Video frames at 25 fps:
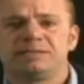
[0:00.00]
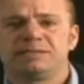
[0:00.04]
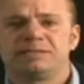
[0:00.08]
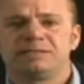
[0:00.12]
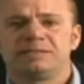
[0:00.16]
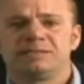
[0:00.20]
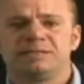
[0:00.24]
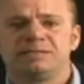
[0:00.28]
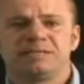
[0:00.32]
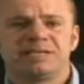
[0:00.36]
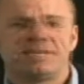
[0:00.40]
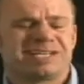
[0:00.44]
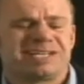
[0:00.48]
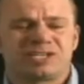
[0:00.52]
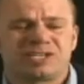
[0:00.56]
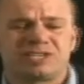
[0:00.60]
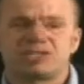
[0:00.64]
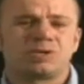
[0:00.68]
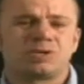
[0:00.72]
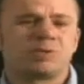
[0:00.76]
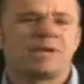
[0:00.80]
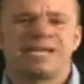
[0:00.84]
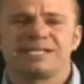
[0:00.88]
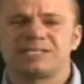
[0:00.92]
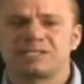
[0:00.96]
That's just the
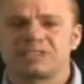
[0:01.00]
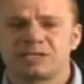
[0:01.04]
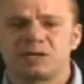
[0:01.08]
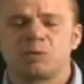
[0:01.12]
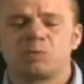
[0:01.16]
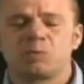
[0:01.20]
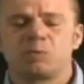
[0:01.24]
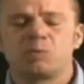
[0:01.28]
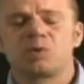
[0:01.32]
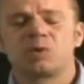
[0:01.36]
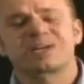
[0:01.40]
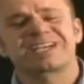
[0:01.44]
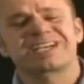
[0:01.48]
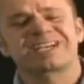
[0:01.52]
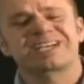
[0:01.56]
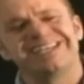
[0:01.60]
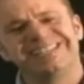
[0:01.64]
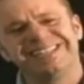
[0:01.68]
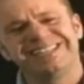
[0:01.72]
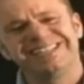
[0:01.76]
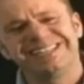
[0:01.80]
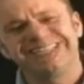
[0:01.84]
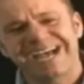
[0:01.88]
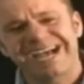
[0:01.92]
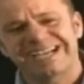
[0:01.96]
way it's going to work
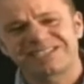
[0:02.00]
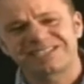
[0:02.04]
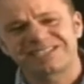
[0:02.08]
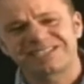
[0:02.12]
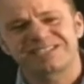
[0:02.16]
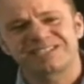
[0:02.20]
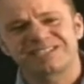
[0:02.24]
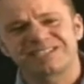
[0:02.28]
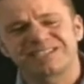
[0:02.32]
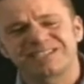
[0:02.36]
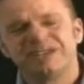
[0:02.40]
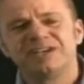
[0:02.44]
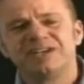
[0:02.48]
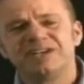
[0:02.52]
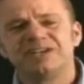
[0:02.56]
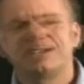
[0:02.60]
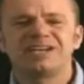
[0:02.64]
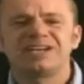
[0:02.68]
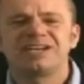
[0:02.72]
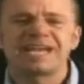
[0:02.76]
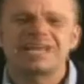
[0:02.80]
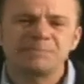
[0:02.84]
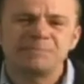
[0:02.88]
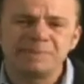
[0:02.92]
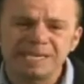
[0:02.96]
unless you're
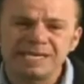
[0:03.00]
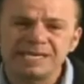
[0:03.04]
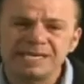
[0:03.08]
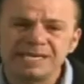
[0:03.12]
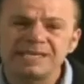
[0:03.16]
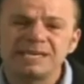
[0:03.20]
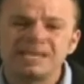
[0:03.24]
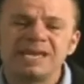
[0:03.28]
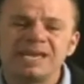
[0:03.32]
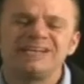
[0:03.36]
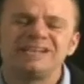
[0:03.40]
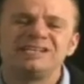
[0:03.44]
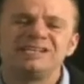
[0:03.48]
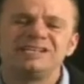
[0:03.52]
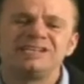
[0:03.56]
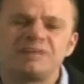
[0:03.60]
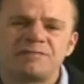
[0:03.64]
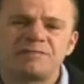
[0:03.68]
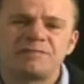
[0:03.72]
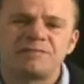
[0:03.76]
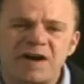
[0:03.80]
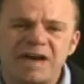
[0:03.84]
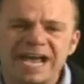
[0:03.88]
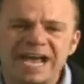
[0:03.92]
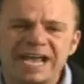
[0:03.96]
like me and you're a
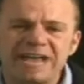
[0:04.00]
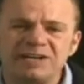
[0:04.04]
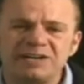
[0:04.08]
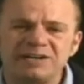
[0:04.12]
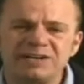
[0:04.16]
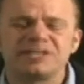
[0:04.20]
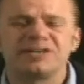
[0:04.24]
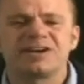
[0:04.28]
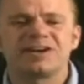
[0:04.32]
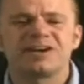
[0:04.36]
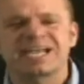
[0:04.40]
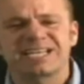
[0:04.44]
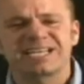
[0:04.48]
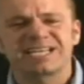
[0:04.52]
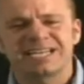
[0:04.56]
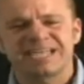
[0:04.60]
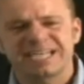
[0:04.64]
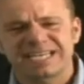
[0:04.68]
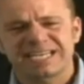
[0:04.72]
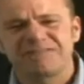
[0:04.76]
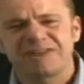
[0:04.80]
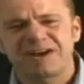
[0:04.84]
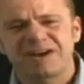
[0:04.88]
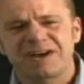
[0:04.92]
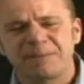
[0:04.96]
fighter and you're not going to
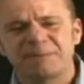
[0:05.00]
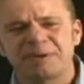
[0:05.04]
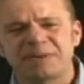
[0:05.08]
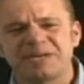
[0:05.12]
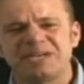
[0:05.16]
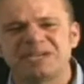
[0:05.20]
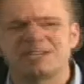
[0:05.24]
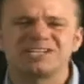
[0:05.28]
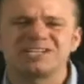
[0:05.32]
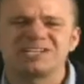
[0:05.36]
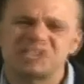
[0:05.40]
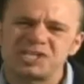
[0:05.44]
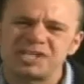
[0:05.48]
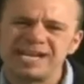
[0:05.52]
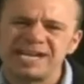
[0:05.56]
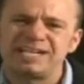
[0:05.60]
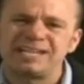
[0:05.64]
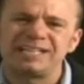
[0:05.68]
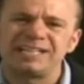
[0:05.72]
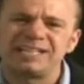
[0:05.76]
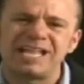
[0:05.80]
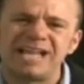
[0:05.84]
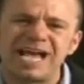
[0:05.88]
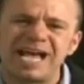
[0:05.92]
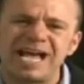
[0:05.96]
give up and you're going to shine a
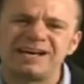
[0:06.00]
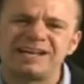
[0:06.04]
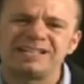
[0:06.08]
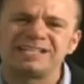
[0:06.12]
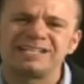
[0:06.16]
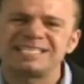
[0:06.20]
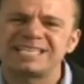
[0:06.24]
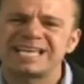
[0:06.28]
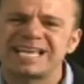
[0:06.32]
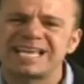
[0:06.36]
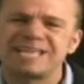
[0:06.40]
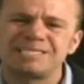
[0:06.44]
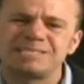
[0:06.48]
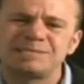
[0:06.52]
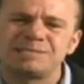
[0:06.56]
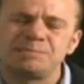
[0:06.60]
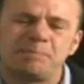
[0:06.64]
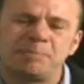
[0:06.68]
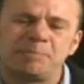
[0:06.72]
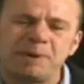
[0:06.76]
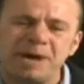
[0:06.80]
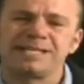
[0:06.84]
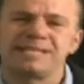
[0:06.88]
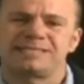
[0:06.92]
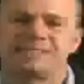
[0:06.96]
light on these guys'
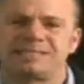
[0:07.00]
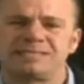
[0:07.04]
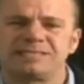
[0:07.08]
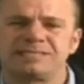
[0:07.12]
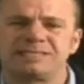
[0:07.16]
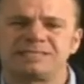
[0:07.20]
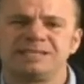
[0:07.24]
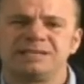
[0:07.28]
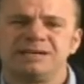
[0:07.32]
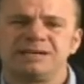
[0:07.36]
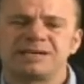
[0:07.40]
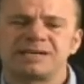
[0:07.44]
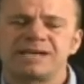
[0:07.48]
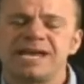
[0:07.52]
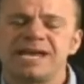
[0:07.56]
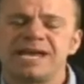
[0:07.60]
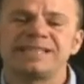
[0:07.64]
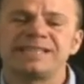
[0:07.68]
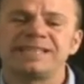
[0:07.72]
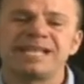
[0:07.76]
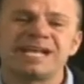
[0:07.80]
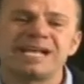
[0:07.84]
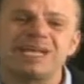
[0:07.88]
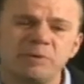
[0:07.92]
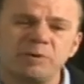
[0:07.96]
butts. Okay? And
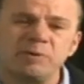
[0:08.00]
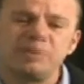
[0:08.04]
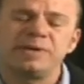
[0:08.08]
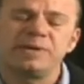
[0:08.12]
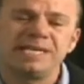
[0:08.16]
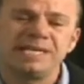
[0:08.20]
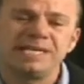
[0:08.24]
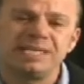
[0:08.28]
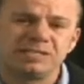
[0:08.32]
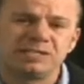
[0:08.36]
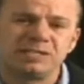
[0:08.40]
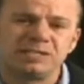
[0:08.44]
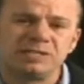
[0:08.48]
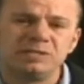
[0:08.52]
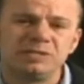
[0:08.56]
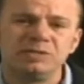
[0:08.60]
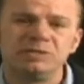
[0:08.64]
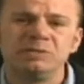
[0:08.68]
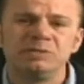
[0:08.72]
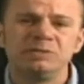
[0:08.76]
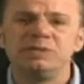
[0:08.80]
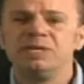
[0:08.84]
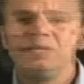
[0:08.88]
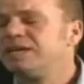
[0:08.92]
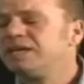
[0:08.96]
that's what we need to
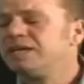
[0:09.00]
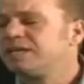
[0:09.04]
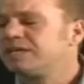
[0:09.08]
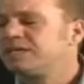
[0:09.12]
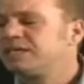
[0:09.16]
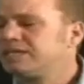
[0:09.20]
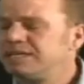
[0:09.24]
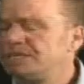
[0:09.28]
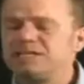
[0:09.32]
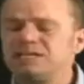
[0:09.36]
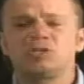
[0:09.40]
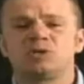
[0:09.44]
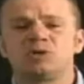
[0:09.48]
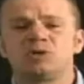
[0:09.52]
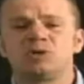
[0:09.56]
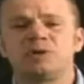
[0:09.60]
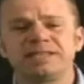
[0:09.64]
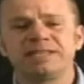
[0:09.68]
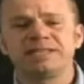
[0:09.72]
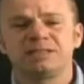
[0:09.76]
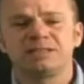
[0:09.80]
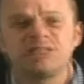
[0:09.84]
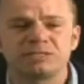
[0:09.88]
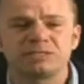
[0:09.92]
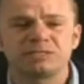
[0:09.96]
do. You need to join the
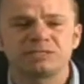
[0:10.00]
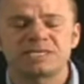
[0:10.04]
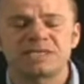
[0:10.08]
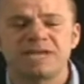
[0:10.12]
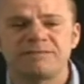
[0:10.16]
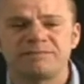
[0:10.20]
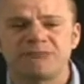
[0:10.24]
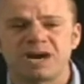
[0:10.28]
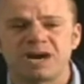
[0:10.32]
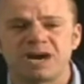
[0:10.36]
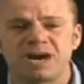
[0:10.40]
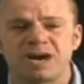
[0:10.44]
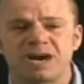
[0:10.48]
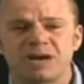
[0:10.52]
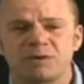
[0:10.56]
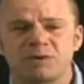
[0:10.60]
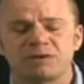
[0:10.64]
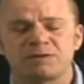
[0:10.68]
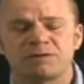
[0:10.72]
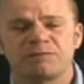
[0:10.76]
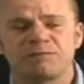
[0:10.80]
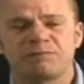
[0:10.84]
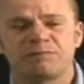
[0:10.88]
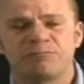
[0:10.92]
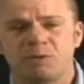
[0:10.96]
loansafe.org
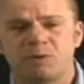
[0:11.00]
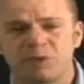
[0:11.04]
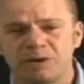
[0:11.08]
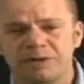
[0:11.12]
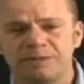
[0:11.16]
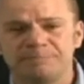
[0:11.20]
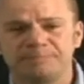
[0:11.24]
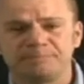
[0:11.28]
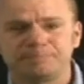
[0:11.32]
forum.